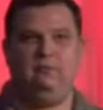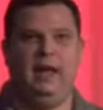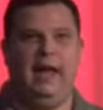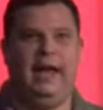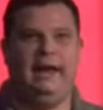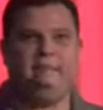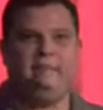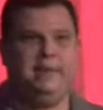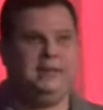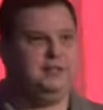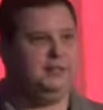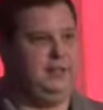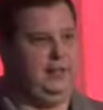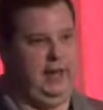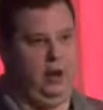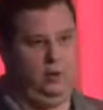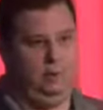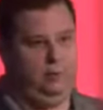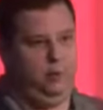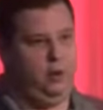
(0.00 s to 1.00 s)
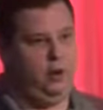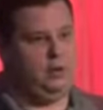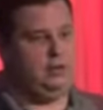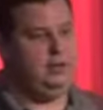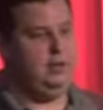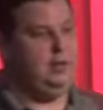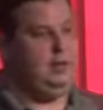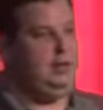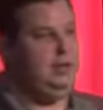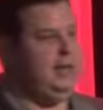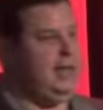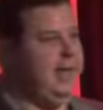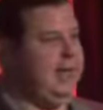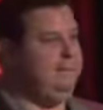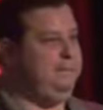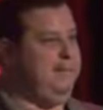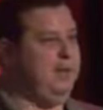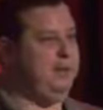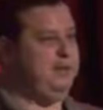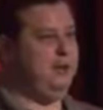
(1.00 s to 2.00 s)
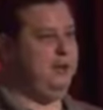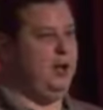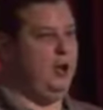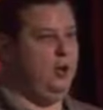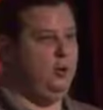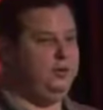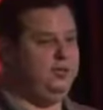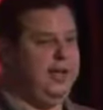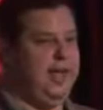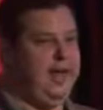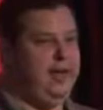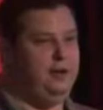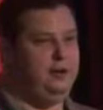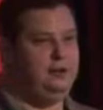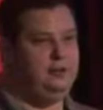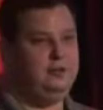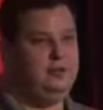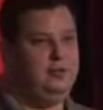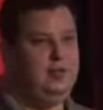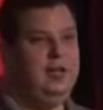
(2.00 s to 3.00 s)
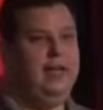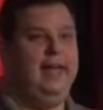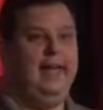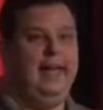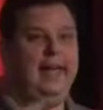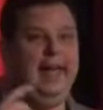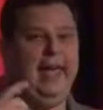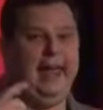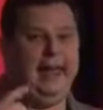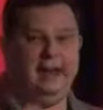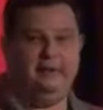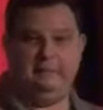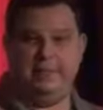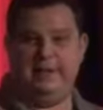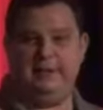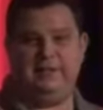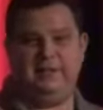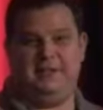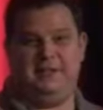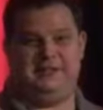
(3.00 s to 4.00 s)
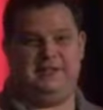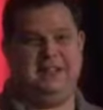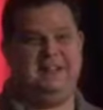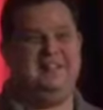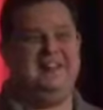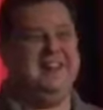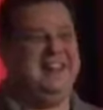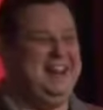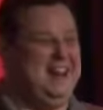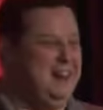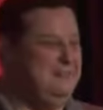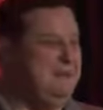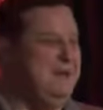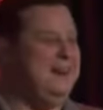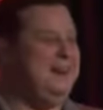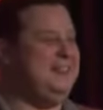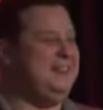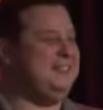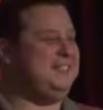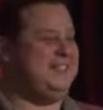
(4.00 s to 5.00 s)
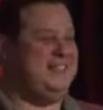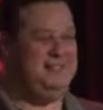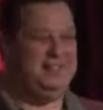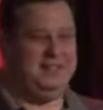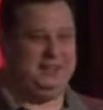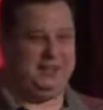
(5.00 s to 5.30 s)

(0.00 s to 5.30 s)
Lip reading: I've been to the airport, I've been to the hotel, and I've been to this TV